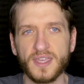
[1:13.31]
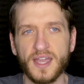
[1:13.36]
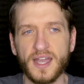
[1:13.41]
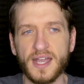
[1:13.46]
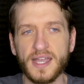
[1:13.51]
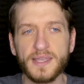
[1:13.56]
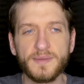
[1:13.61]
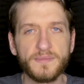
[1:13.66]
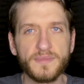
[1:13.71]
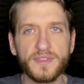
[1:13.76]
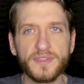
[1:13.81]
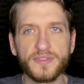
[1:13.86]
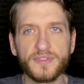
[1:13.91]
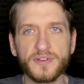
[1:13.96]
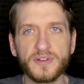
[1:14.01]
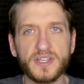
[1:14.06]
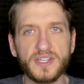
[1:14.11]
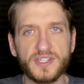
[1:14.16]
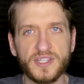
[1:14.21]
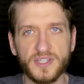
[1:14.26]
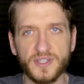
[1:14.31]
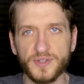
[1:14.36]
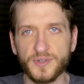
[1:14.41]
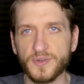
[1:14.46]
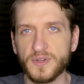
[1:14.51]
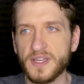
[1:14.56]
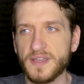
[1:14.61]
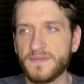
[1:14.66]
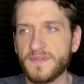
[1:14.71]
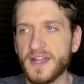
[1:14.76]
I'm
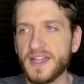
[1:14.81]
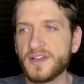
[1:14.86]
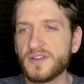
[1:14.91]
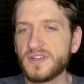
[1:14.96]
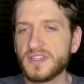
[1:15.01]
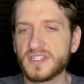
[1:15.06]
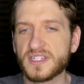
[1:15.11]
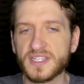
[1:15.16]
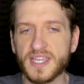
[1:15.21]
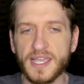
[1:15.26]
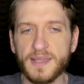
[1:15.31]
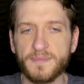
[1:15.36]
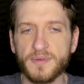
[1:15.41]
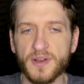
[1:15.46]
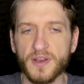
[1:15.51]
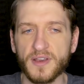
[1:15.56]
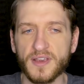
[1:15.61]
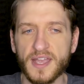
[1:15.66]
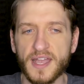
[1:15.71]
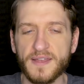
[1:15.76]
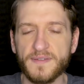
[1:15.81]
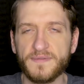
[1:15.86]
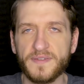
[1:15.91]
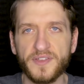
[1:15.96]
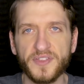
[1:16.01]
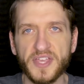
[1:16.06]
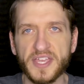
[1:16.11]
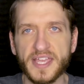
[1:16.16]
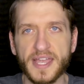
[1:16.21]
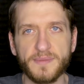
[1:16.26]
32. If I go to the skate park, I
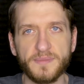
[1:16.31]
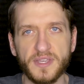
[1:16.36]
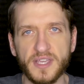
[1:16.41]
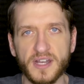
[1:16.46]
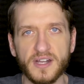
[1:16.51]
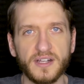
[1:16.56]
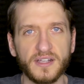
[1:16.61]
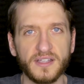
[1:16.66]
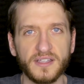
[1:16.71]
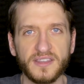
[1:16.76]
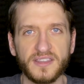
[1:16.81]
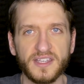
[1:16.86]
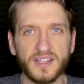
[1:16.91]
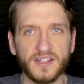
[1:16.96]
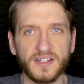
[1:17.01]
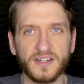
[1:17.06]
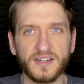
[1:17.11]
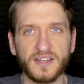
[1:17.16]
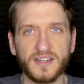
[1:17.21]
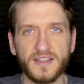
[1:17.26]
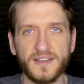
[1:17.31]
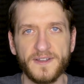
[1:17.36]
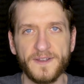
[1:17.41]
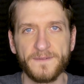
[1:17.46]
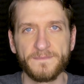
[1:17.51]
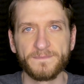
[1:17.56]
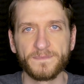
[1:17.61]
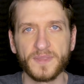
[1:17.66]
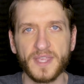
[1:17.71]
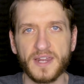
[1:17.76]
feel like I'm young there.
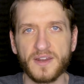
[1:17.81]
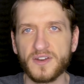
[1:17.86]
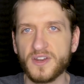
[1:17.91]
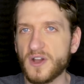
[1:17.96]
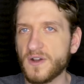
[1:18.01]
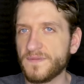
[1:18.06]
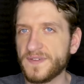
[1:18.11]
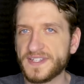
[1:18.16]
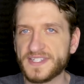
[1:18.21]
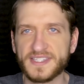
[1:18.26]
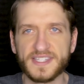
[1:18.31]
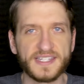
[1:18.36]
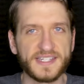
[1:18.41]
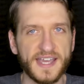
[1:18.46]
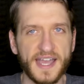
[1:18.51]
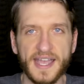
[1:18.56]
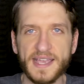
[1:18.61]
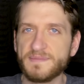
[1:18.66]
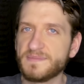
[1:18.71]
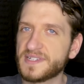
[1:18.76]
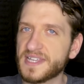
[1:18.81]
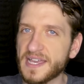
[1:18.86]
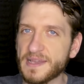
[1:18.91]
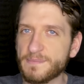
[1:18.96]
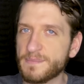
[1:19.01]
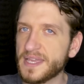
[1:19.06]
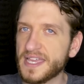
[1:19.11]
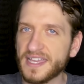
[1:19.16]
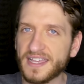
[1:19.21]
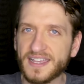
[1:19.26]
I don't know if it's the times
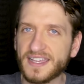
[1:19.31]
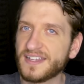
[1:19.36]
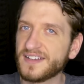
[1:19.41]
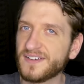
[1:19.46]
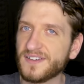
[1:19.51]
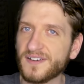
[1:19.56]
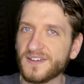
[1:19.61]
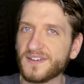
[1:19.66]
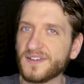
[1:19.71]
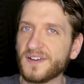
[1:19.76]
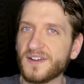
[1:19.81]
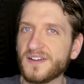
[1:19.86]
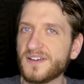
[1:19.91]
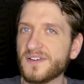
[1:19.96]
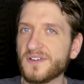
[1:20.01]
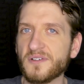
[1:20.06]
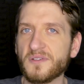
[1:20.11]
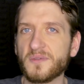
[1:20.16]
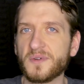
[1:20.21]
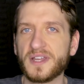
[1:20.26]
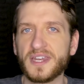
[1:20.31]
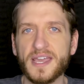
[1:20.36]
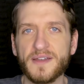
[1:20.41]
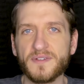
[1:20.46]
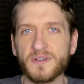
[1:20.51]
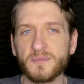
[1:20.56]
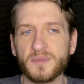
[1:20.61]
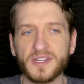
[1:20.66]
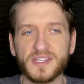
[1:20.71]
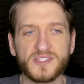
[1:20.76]
I pick or or
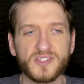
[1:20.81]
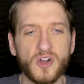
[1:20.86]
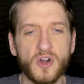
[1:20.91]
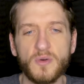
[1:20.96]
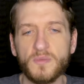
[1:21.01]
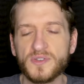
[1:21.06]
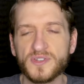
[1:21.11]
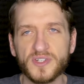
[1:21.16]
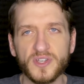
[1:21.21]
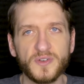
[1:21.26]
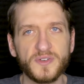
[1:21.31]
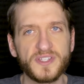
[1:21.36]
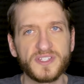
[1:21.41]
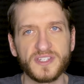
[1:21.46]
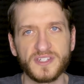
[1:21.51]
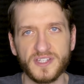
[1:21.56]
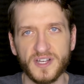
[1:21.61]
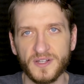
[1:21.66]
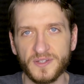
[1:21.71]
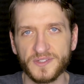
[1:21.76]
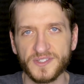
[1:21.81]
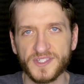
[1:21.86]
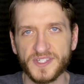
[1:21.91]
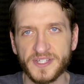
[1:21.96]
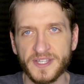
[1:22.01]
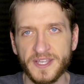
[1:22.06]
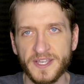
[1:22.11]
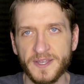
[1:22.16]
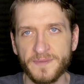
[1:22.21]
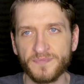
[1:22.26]
whatever, but it's almost always
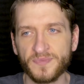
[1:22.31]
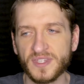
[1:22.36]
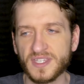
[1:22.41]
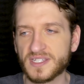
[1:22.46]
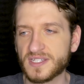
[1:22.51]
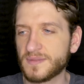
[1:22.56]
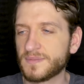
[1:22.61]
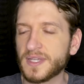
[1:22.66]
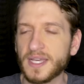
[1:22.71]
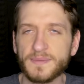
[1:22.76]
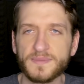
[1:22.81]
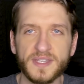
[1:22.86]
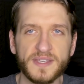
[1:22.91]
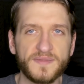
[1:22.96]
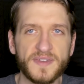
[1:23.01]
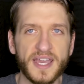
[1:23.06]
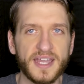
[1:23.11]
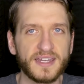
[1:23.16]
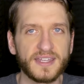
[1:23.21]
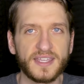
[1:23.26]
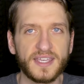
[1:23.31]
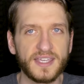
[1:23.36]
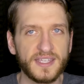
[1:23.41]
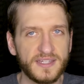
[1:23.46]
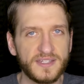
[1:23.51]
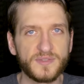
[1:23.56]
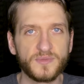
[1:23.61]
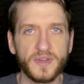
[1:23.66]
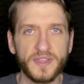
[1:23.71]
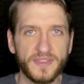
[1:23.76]
adults Sometimes they've got
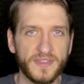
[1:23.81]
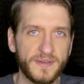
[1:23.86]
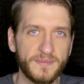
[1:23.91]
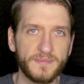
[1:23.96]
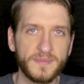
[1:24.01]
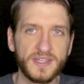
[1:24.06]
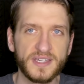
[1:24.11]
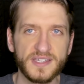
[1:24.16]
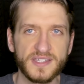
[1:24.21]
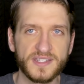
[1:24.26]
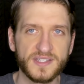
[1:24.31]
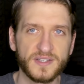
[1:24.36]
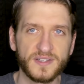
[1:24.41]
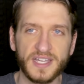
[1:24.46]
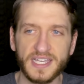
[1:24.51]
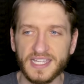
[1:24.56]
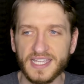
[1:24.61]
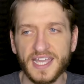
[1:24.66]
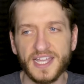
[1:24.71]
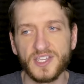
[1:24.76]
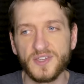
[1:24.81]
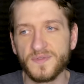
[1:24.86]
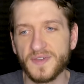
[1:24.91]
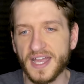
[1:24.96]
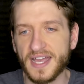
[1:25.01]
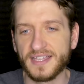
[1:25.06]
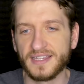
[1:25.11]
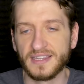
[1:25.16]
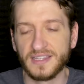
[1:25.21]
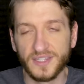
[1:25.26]
kids with them. So, like, yeah, you've
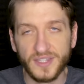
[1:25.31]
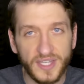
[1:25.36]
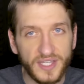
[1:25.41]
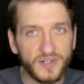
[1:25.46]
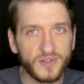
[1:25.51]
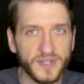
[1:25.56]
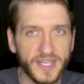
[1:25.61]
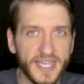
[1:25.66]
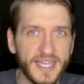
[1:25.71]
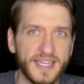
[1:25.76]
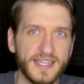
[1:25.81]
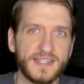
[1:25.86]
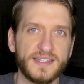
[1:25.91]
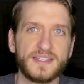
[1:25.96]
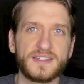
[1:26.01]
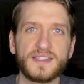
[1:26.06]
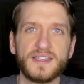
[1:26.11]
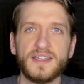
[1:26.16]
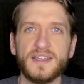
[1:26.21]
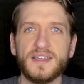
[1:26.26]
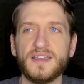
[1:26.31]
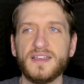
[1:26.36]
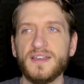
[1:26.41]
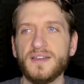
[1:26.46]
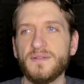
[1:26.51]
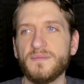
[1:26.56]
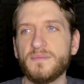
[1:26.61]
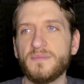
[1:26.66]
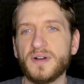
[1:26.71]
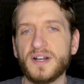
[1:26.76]
got little kids.
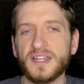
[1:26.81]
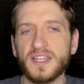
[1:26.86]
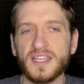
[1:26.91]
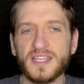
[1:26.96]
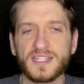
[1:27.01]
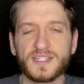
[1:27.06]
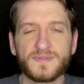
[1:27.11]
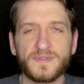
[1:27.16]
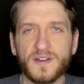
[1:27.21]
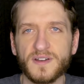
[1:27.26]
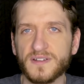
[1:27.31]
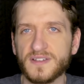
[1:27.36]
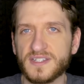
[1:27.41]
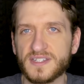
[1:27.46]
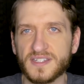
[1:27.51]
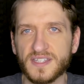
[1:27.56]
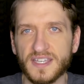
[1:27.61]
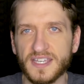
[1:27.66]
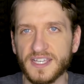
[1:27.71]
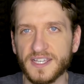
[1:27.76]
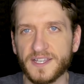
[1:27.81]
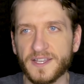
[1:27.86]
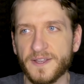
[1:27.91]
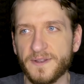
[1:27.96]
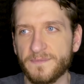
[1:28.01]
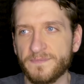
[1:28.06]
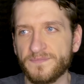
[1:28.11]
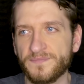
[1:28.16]
But as far as like,